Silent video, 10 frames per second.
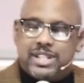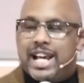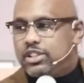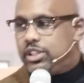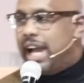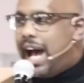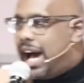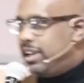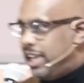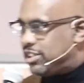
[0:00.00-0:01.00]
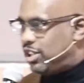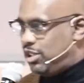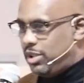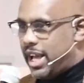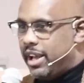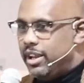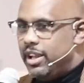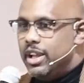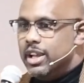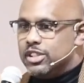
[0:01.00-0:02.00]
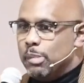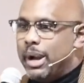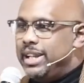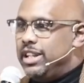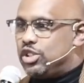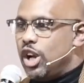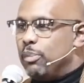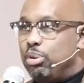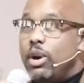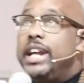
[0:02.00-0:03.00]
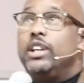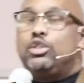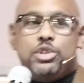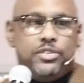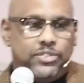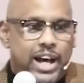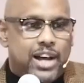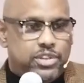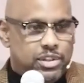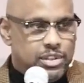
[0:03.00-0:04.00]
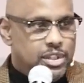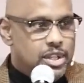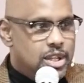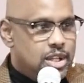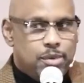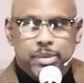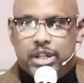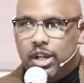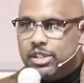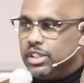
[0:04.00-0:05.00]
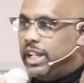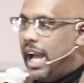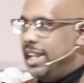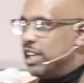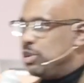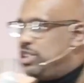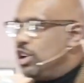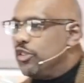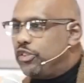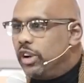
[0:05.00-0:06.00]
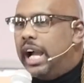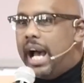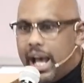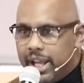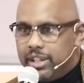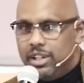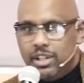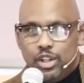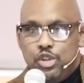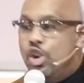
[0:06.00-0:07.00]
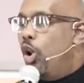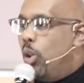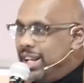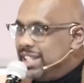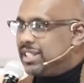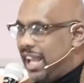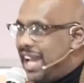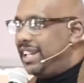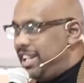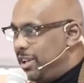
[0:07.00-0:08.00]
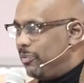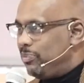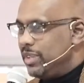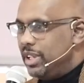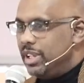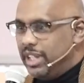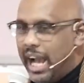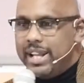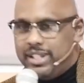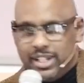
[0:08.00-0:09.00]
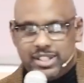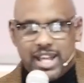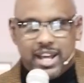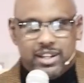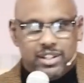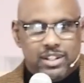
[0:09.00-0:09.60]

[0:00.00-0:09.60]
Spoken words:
That's God has to do that. Somebody needs to start praying to the Father, because God, that's reserved for God. No one is like him. God does that.